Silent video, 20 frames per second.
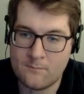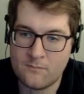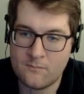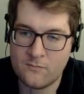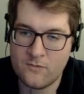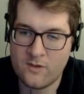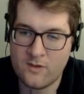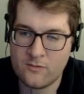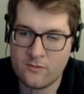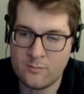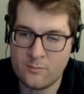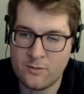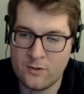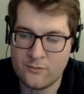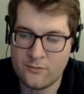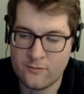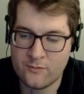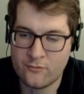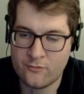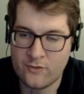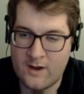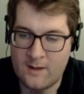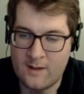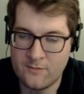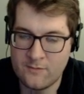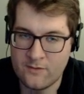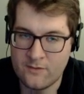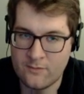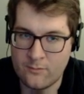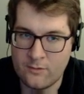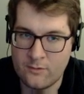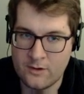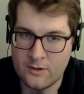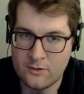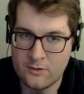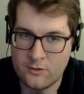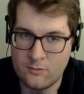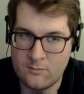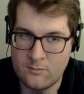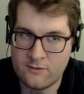Explosive Trap doesn't really
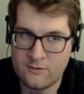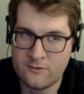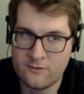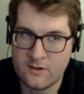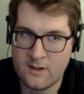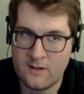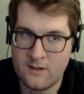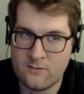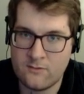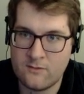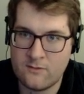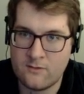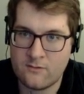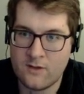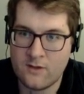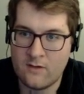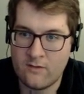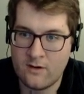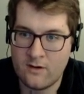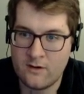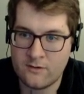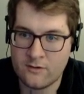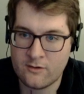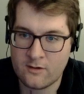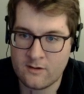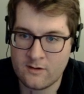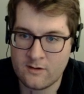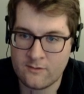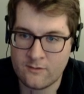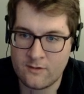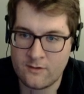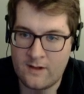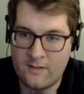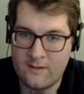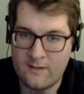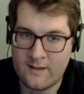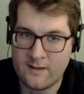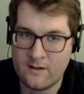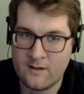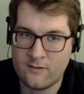do much against Discover Hunter because they're not
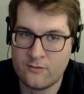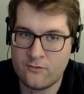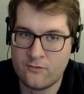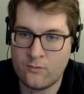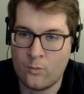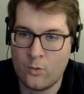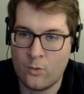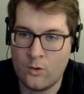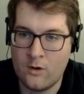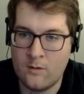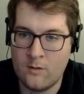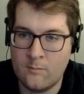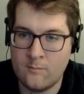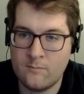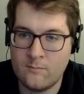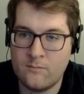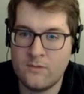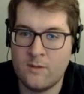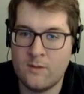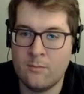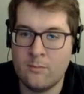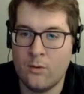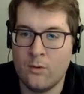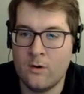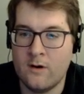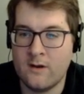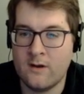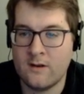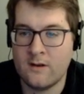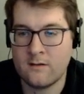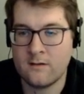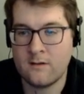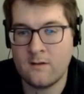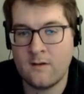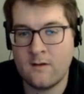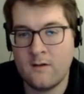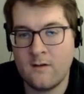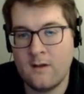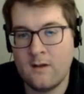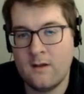like a swarm the board and
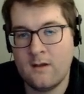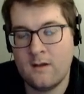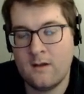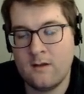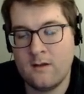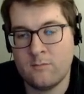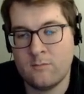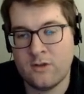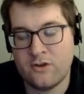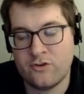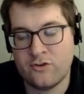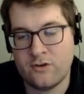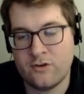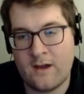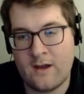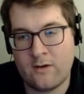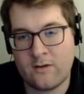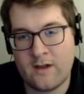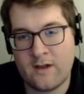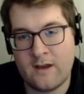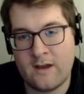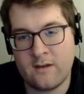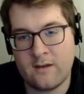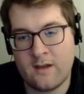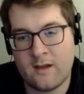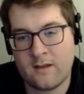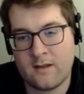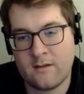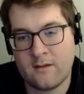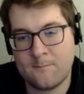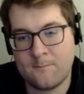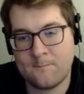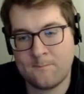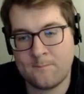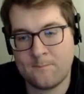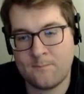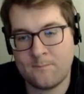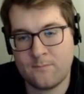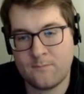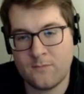beat you down kind of deck.
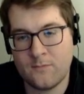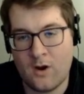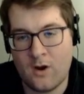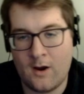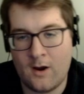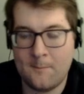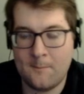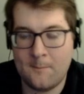Alright.